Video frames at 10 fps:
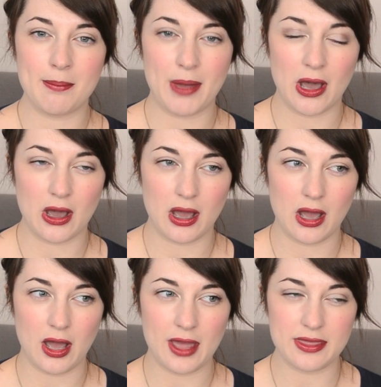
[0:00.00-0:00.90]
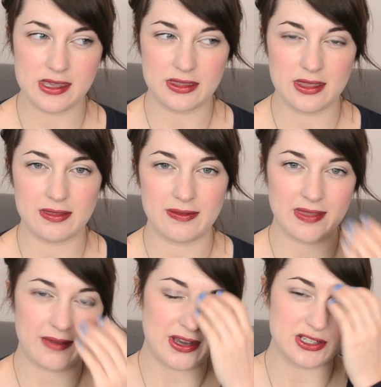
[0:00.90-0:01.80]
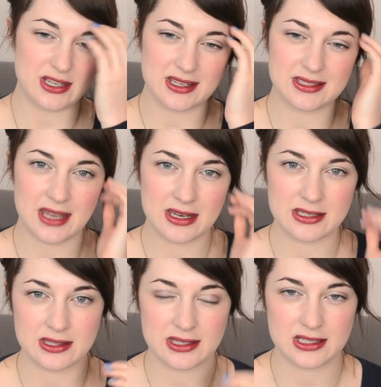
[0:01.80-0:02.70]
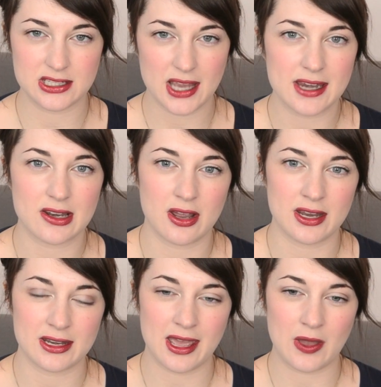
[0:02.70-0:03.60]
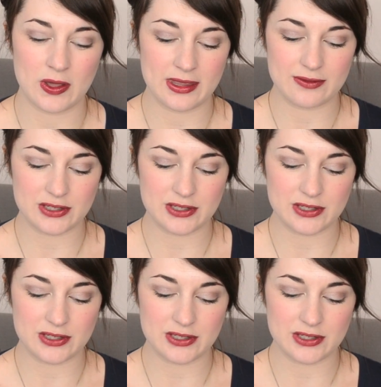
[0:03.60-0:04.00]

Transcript: but I think they've actually extended the shade line now and they've